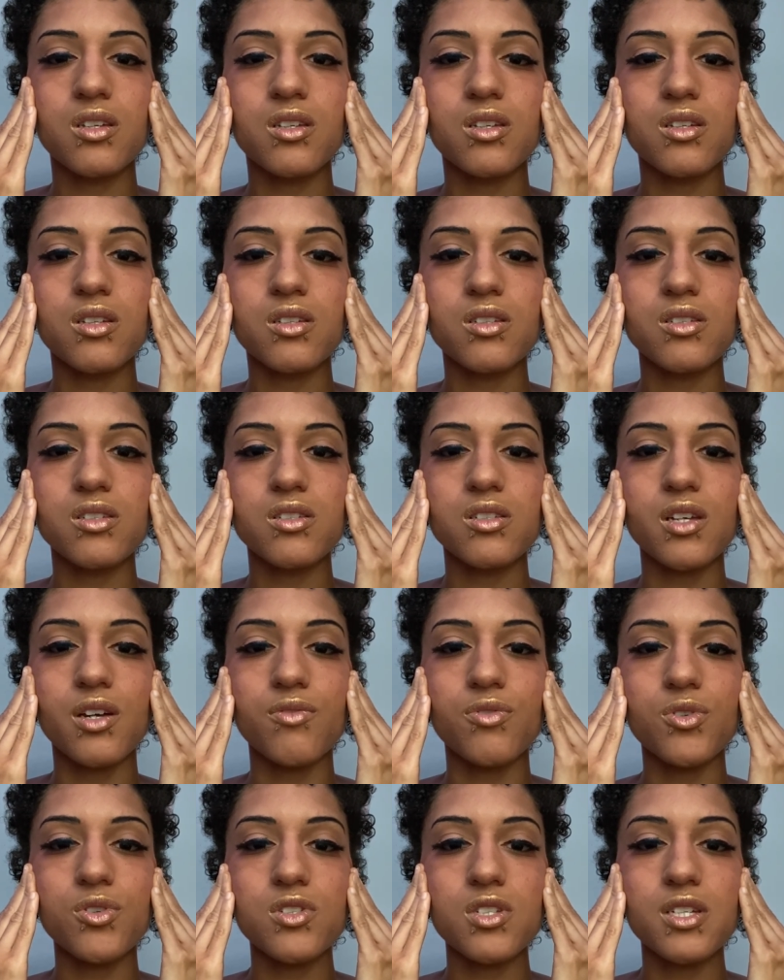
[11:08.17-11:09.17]

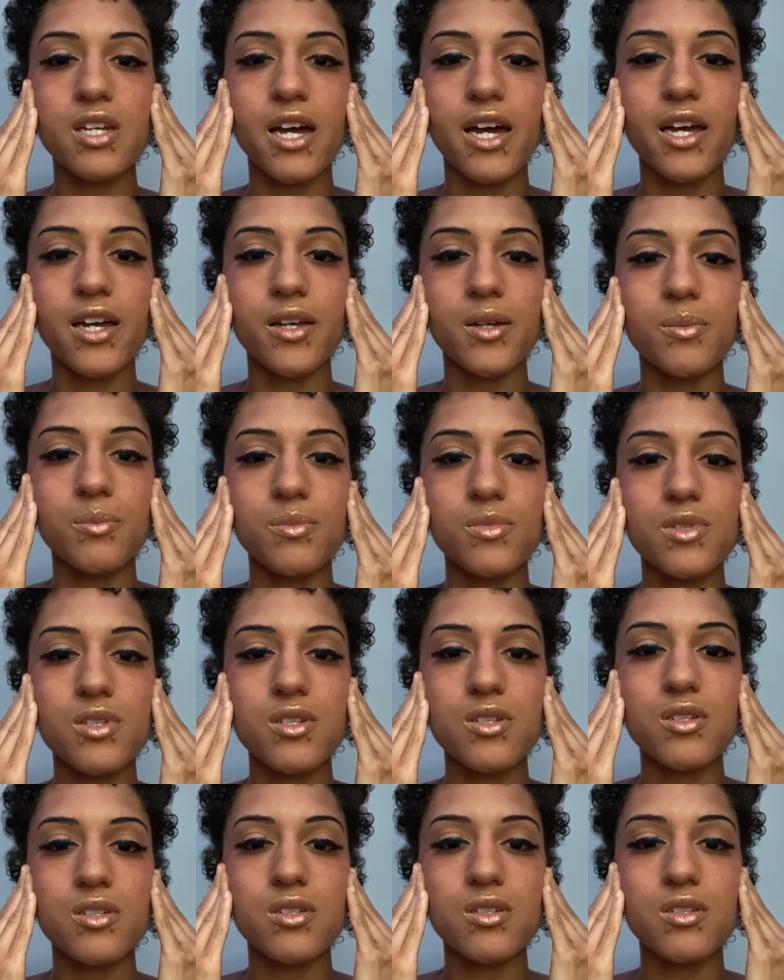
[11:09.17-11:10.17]
several times.
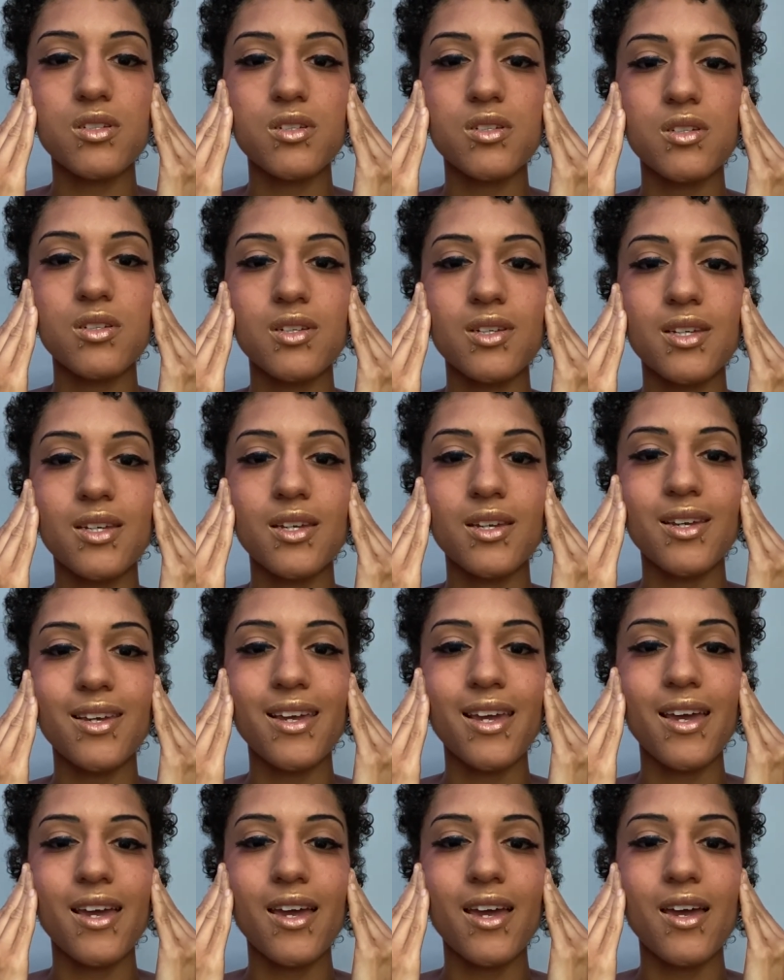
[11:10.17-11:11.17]

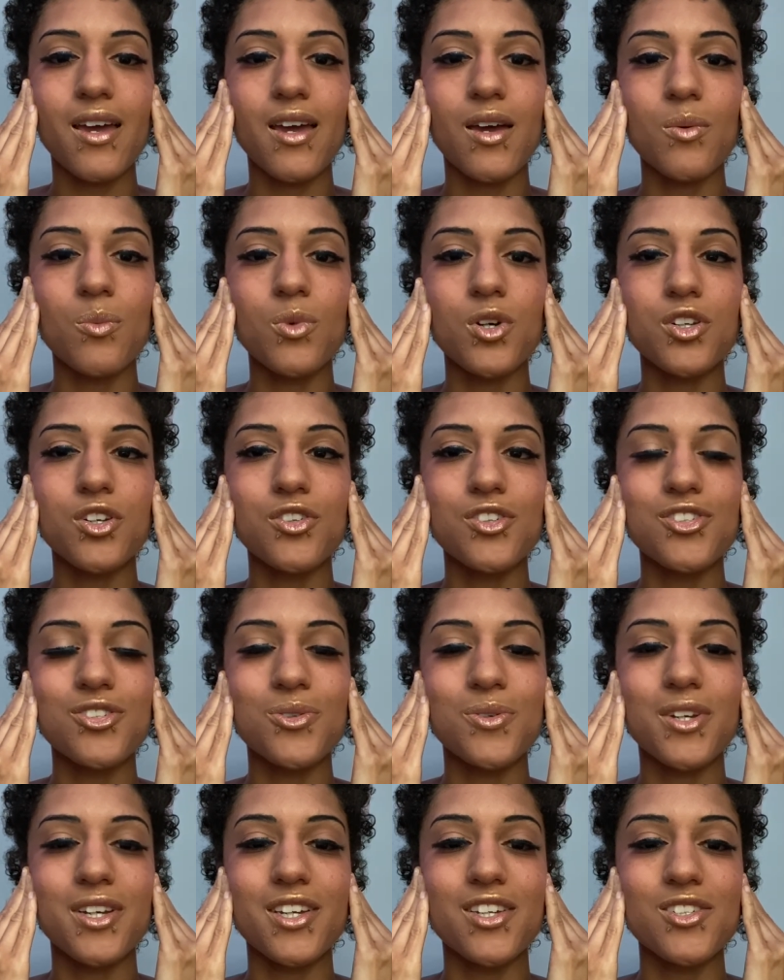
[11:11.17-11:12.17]
And what you're
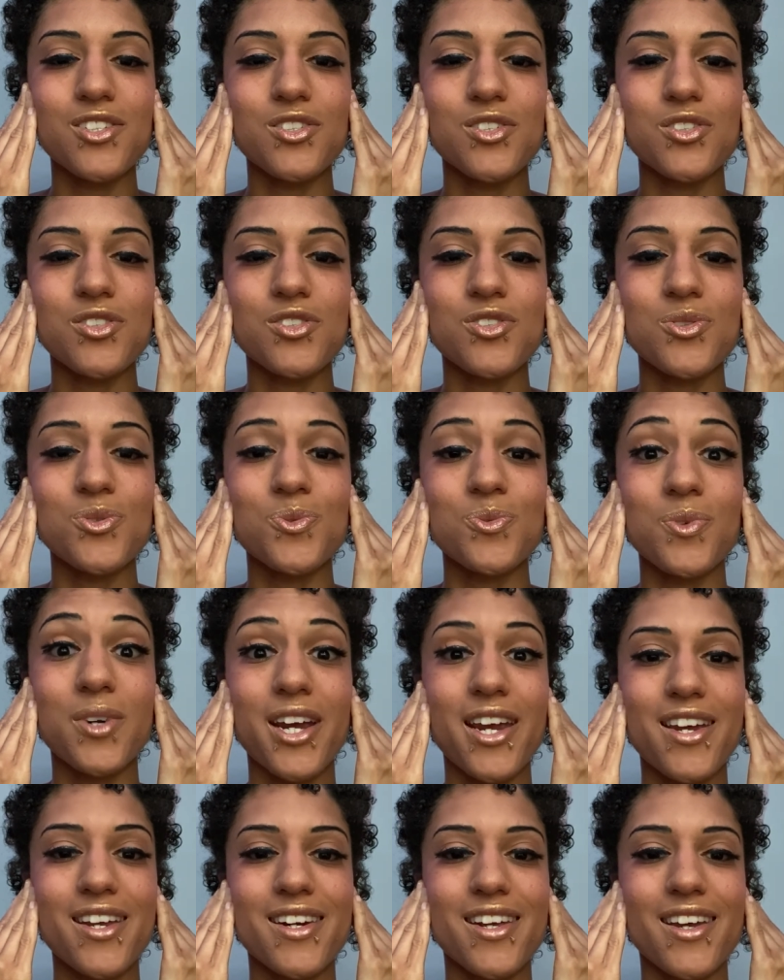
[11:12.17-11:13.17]
doing is you're
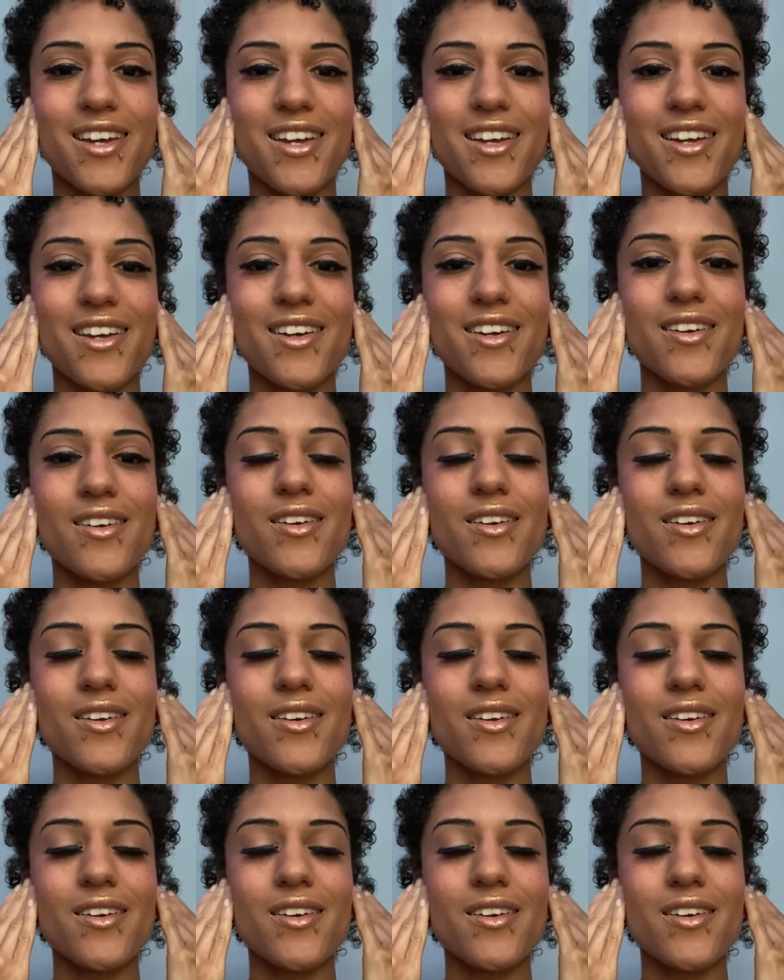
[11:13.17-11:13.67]
draining